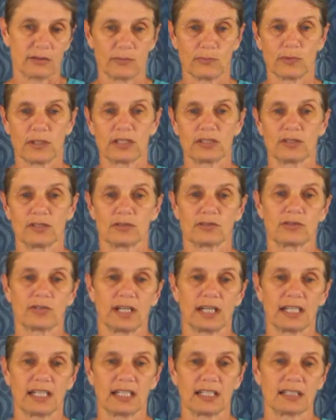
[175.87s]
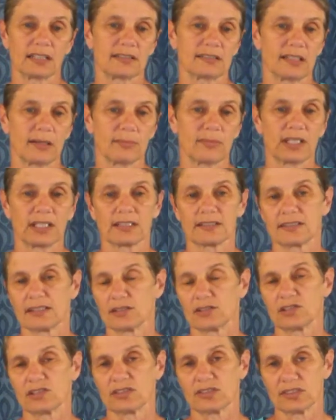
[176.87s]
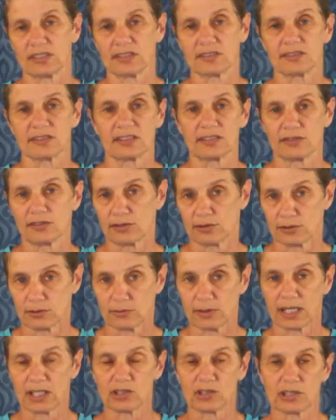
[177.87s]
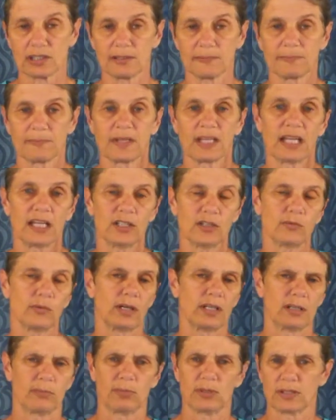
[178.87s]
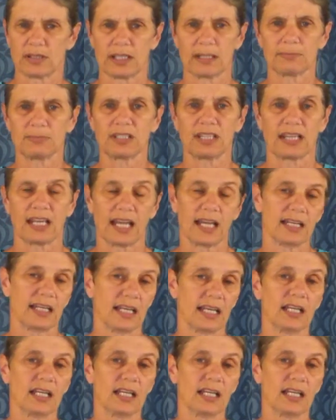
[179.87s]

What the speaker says: when you're training something such as distance or duration. And you want to build up to that.